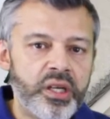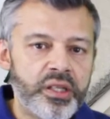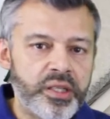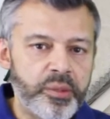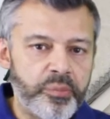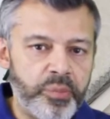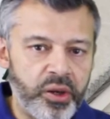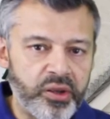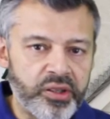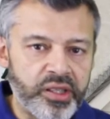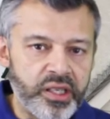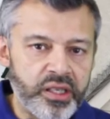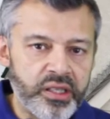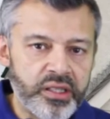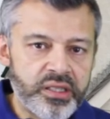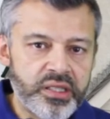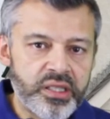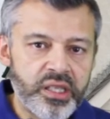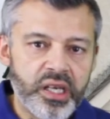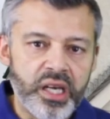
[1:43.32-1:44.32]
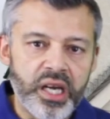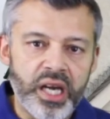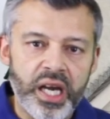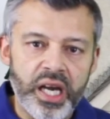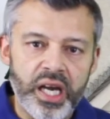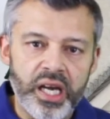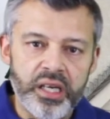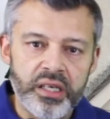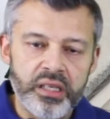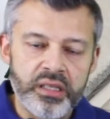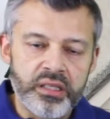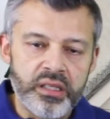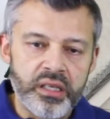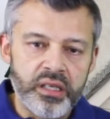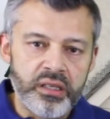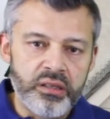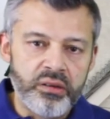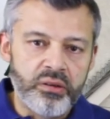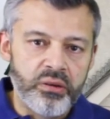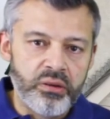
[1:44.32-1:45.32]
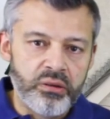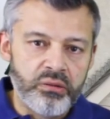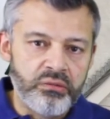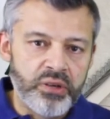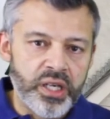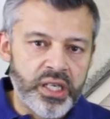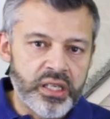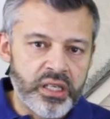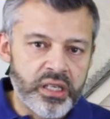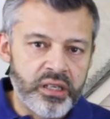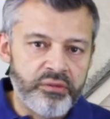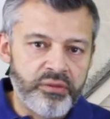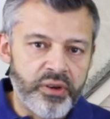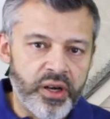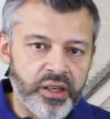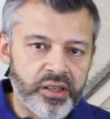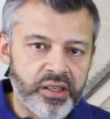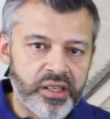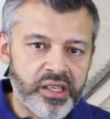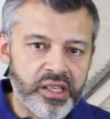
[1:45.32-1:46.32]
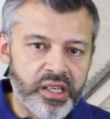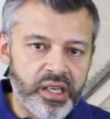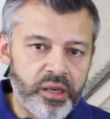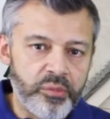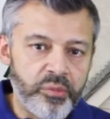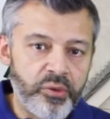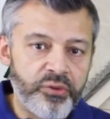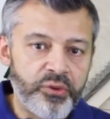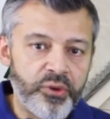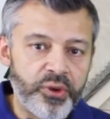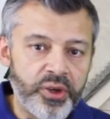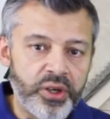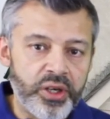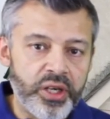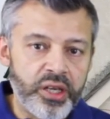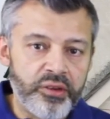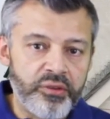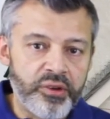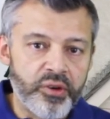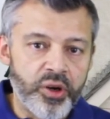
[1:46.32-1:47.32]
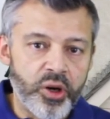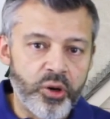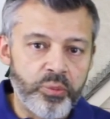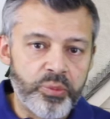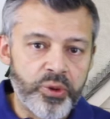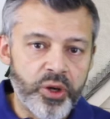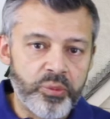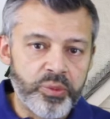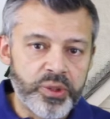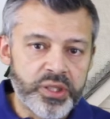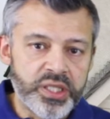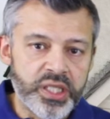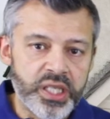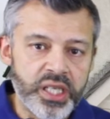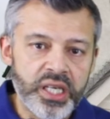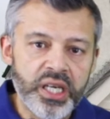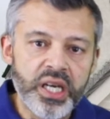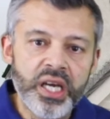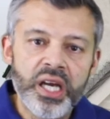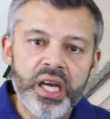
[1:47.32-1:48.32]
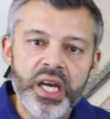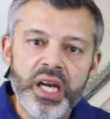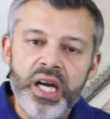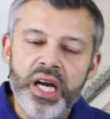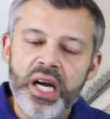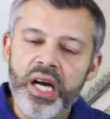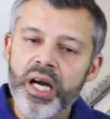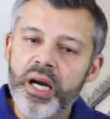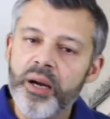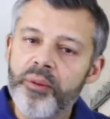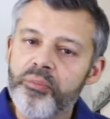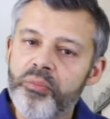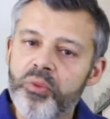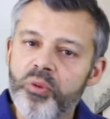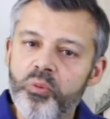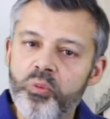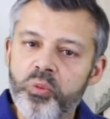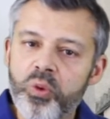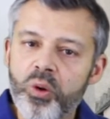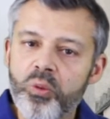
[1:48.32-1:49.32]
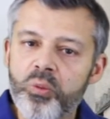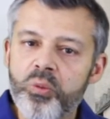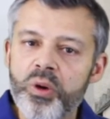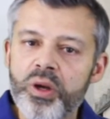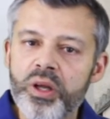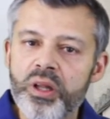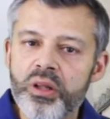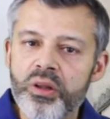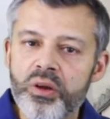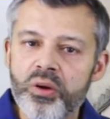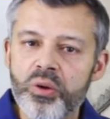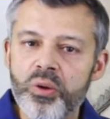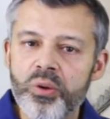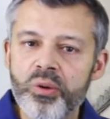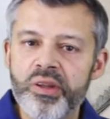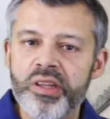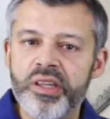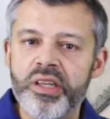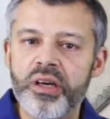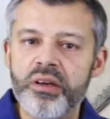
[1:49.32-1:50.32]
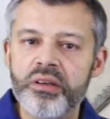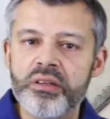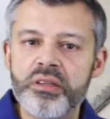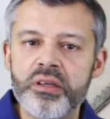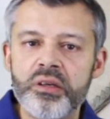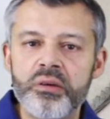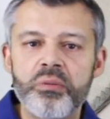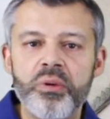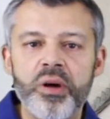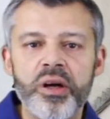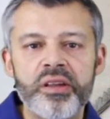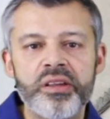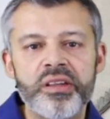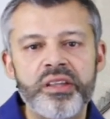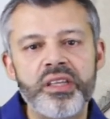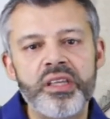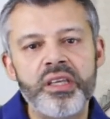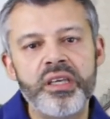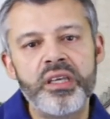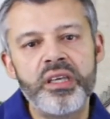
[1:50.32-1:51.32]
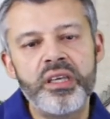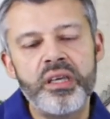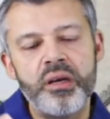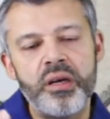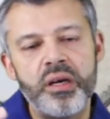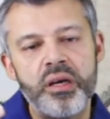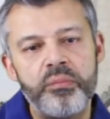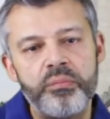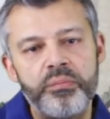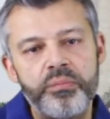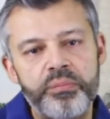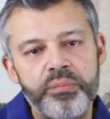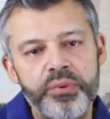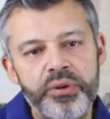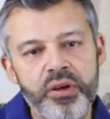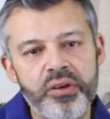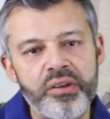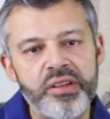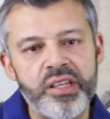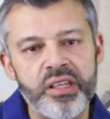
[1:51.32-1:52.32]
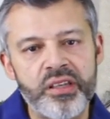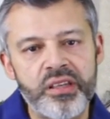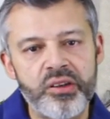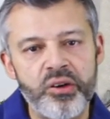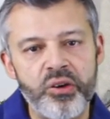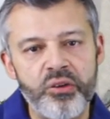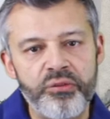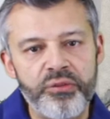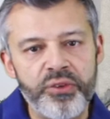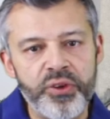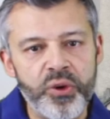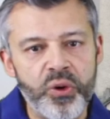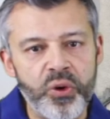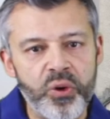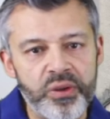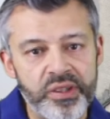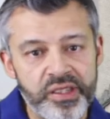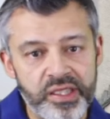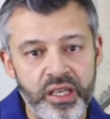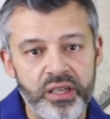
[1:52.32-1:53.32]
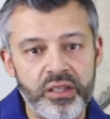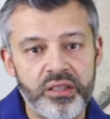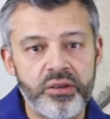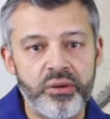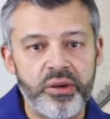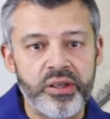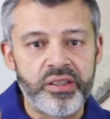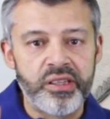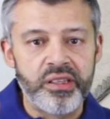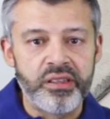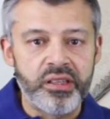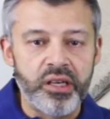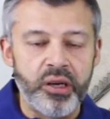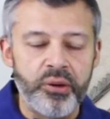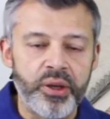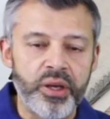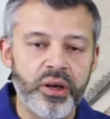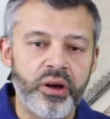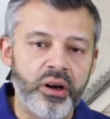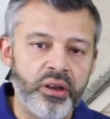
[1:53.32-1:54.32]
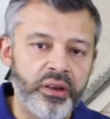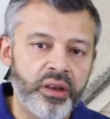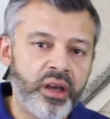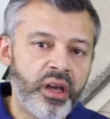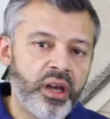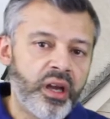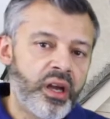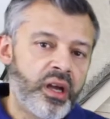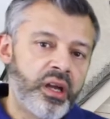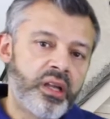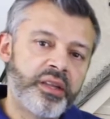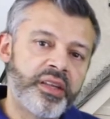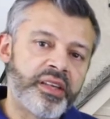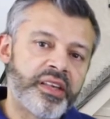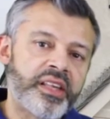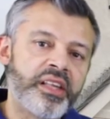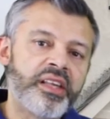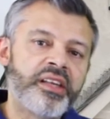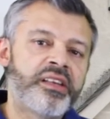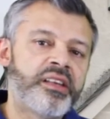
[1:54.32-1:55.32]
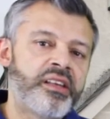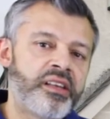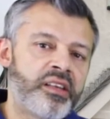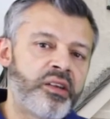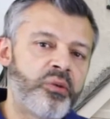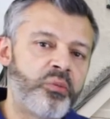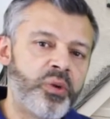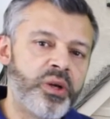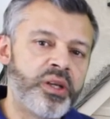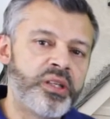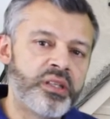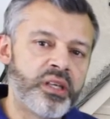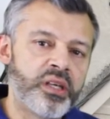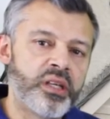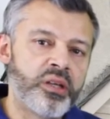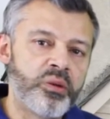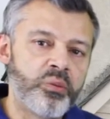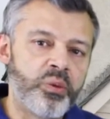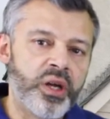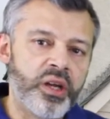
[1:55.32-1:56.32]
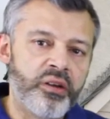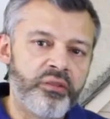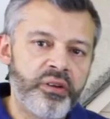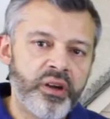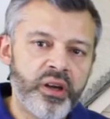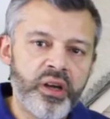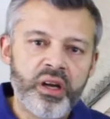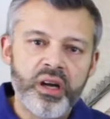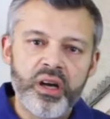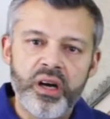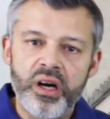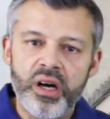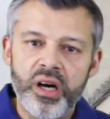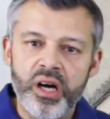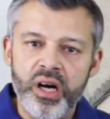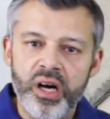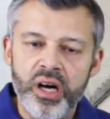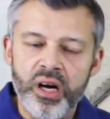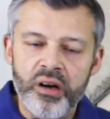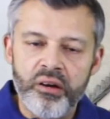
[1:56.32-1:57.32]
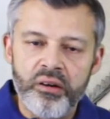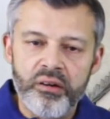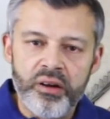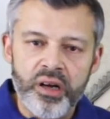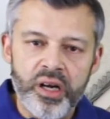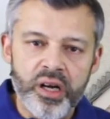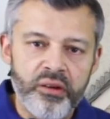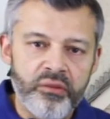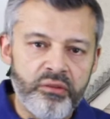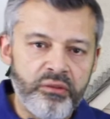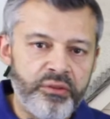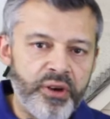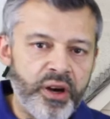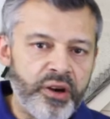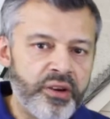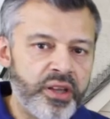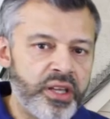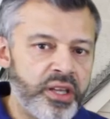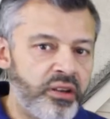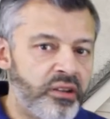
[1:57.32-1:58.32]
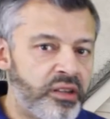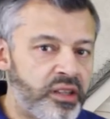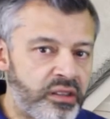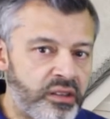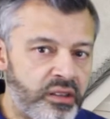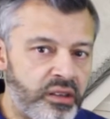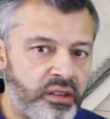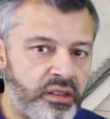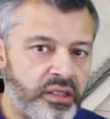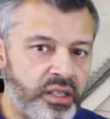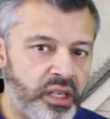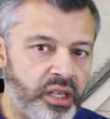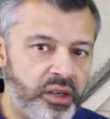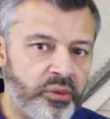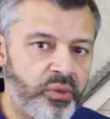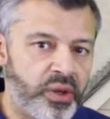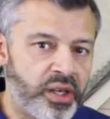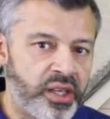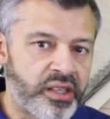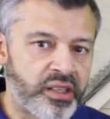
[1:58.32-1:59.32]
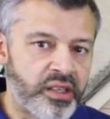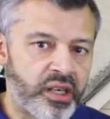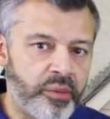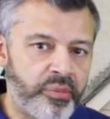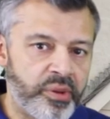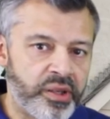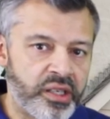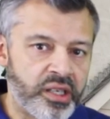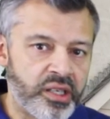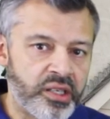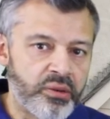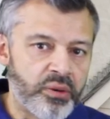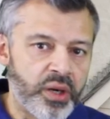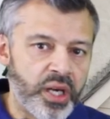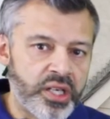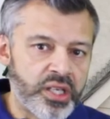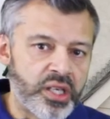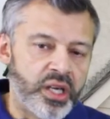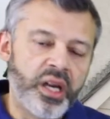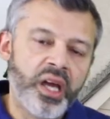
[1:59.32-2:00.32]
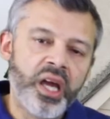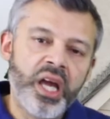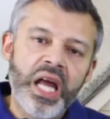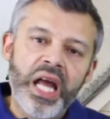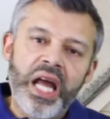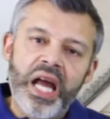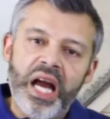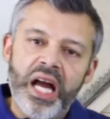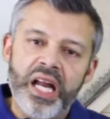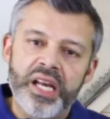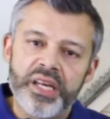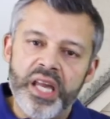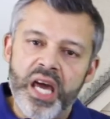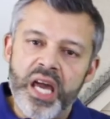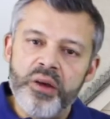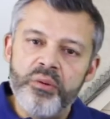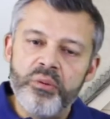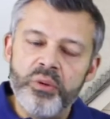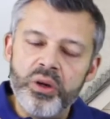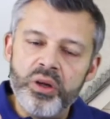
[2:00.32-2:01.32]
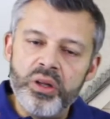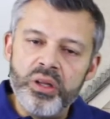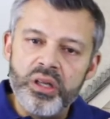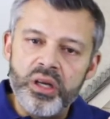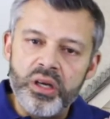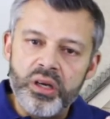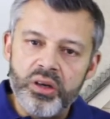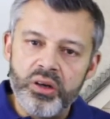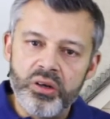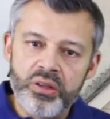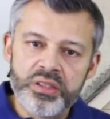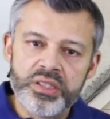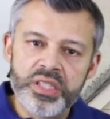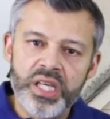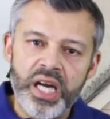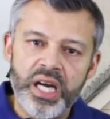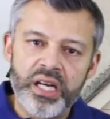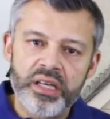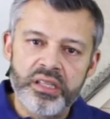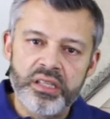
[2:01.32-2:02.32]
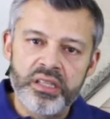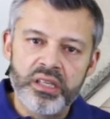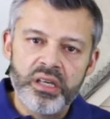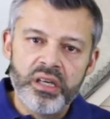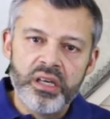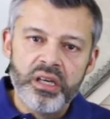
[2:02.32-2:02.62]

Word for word: deposit and your rental advance uh, before you leave your old property. Um, what we'll also do whilst the uh, process of your sale to us is going on, the solicitors that we deal with are uh, very used to dealing with this type of situation and they will contact